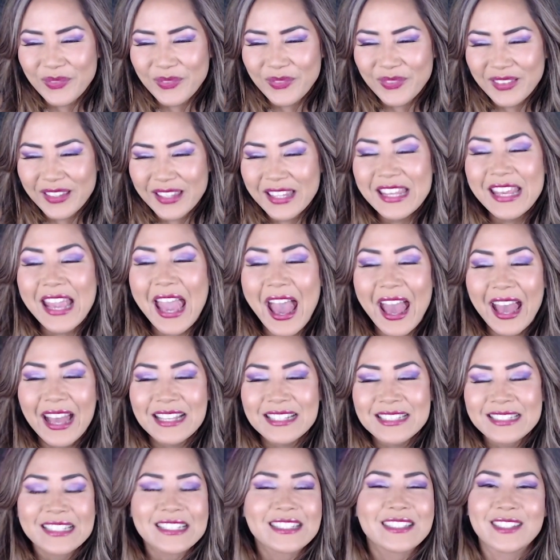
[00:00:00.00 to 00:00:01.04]

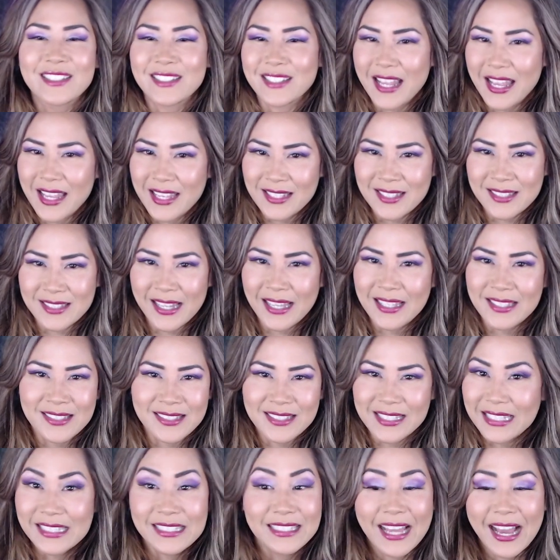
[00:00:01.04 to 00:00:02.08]
Yes, it's taste
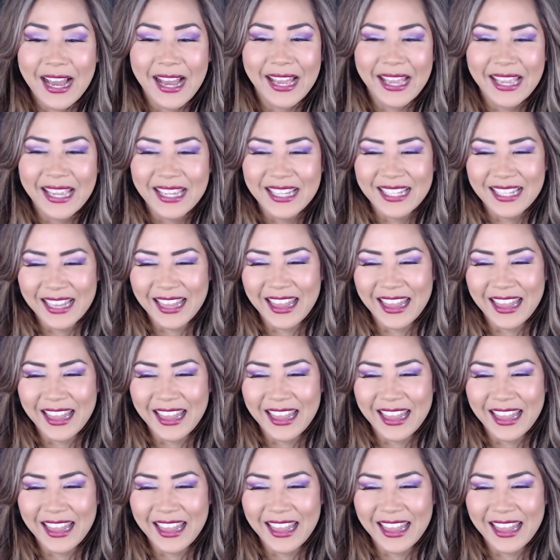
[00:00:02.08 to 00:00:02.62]
testing night.